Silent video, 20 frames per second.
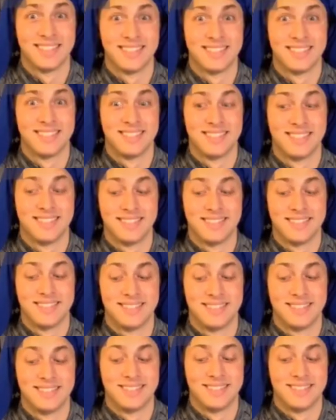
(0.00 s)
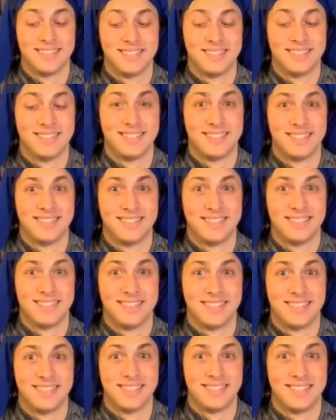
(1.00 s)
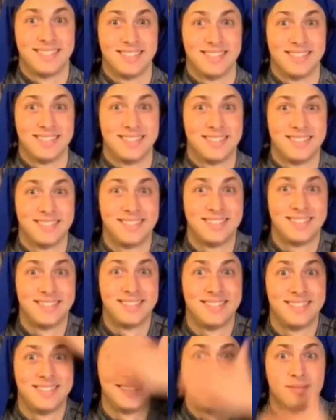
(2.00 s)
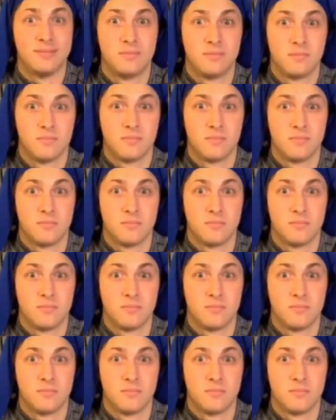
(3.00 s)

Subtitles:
(no one is talking)